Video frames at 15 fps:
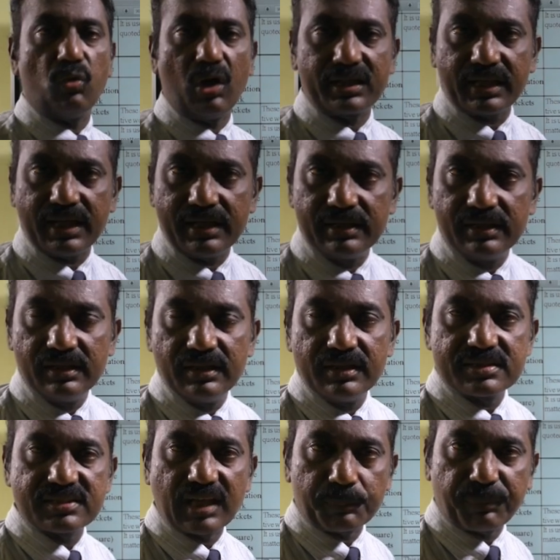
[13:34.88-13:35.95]
what a
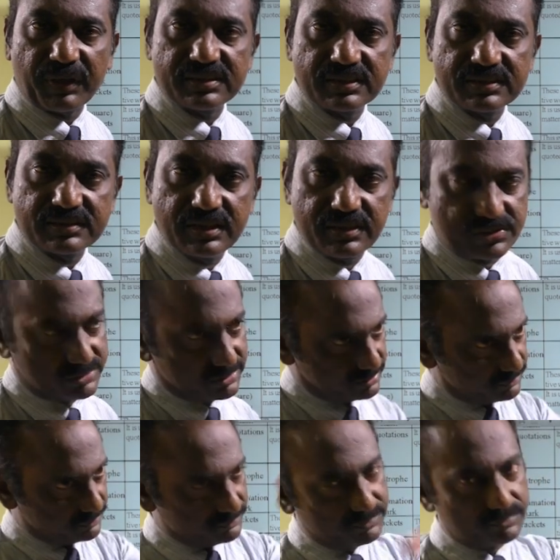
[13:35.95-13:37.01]
surprise is this.
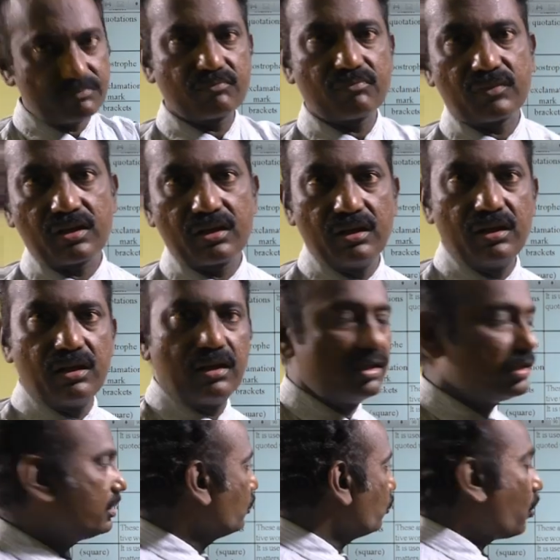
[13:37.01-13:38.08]

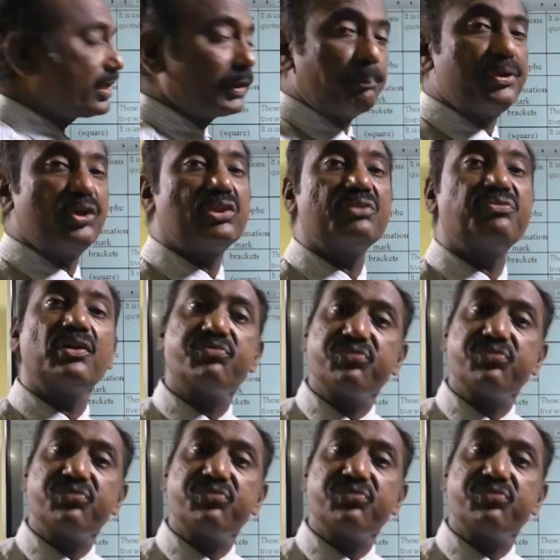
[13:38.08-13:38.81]
What a beautiful